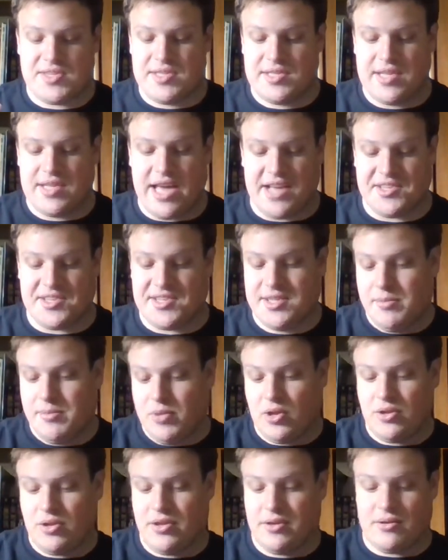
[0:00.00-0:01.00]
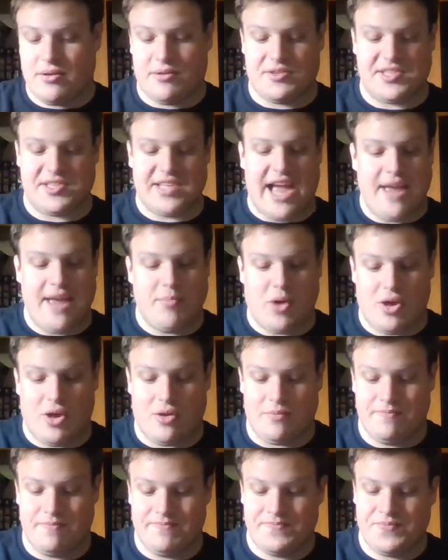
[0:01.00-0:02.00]
Sybil or
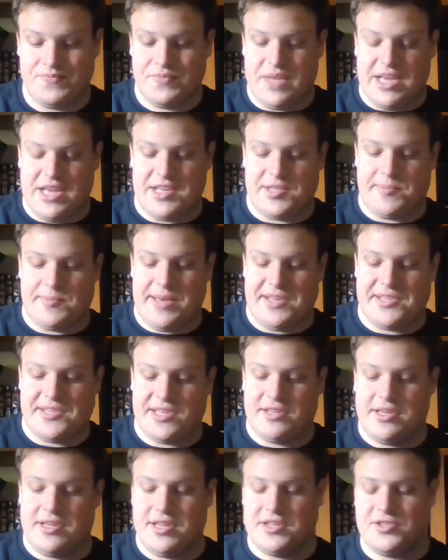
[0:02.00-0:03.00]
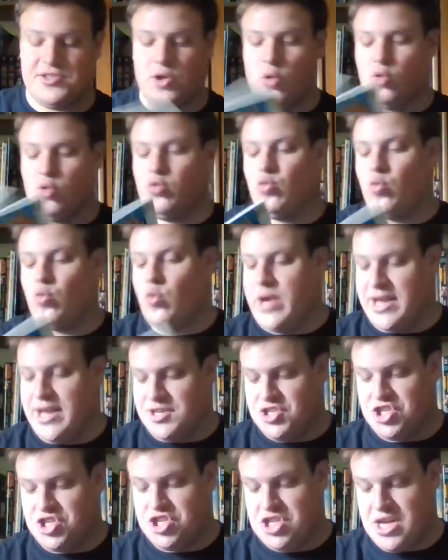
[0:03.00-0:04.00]
Cybele is basically this old
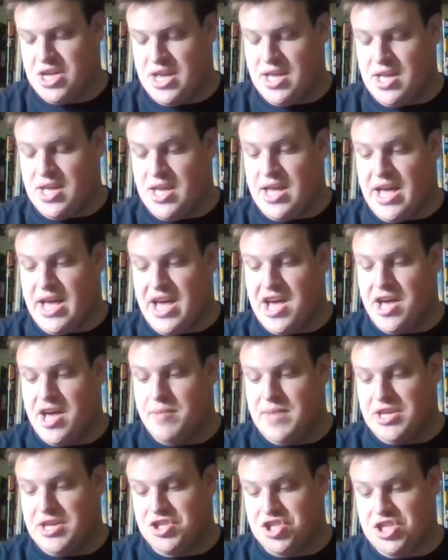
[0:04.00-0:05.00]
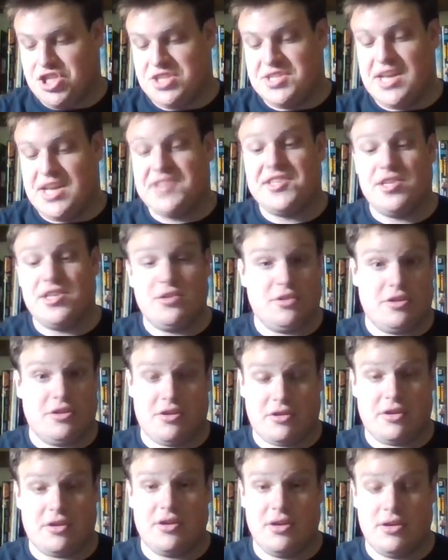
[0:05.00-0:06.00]
witch, and she doesn't
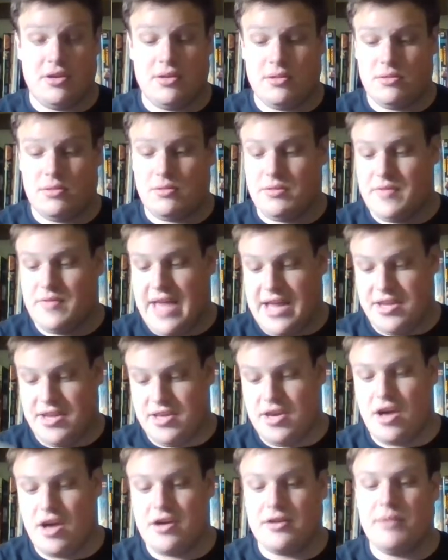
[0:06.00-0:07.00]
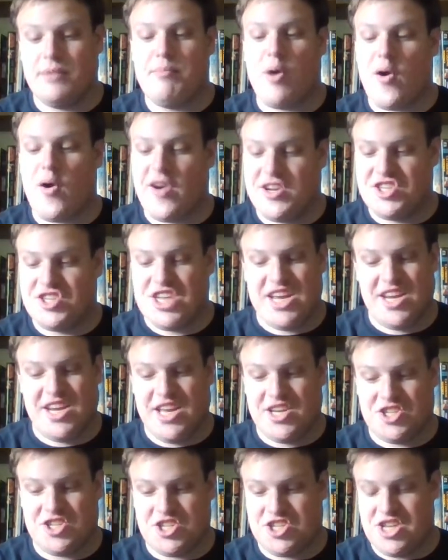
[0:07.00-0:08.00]
look that young Mara
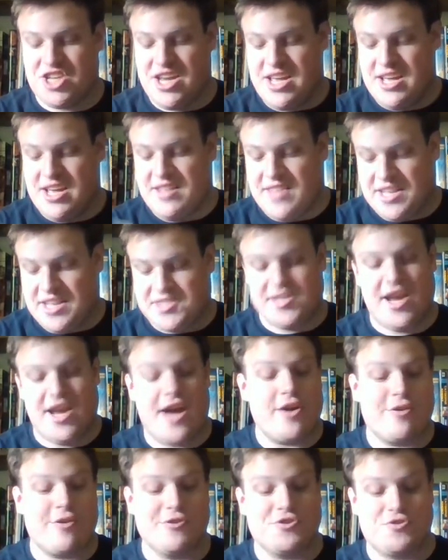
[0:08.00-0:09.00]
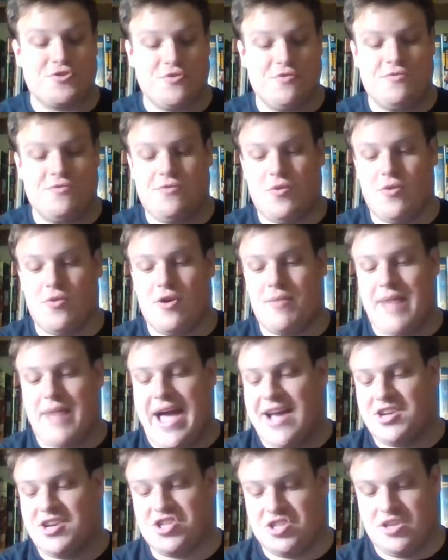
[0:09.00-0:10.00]
Jade-ish. That's not her true form.
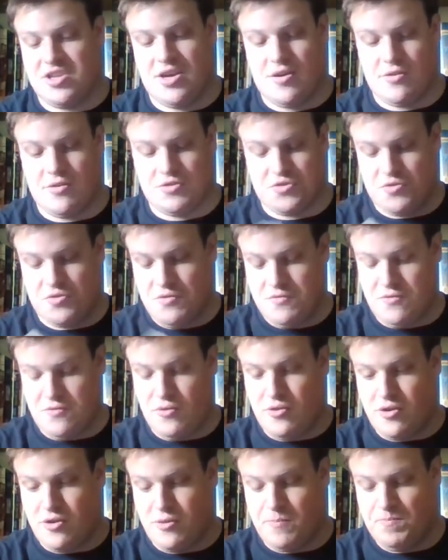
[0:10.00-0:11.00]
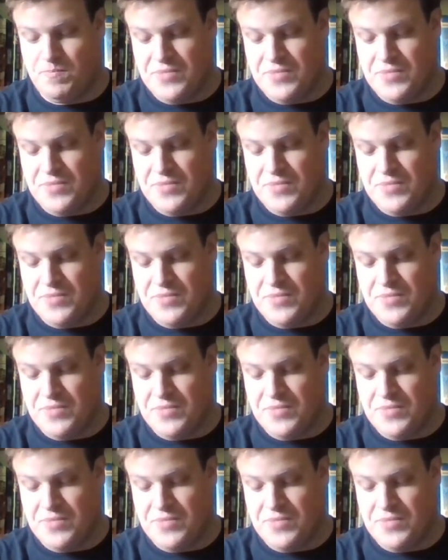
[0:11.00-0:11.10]
Actually, her true form